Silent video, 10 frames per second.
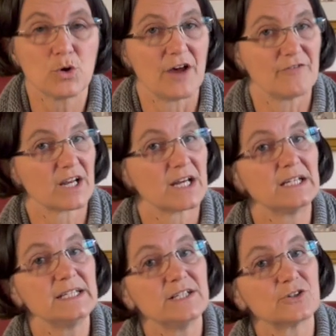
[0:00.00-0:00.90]
have
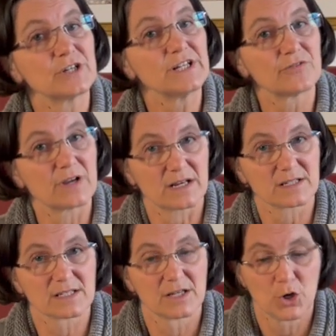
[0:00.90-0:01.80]
clear
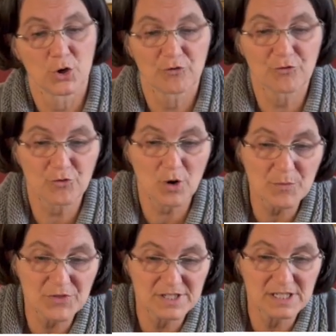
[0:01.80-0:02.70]
reflux
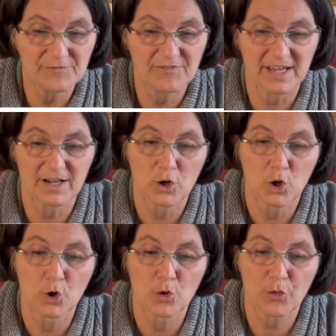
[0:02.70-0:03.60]
from the deep vein
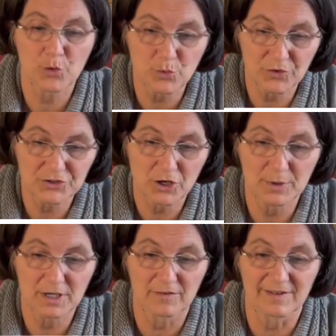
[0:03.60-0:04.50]
through the
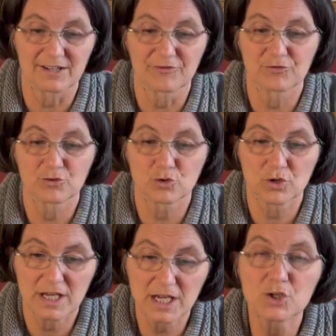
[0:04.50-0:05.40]
terminal valve
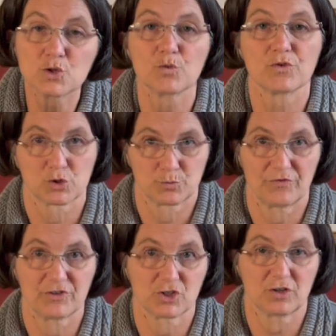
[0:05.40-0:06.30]
into the
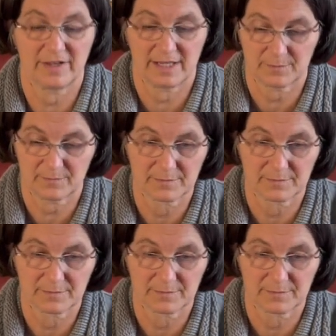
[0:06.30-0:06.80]
superficial vein.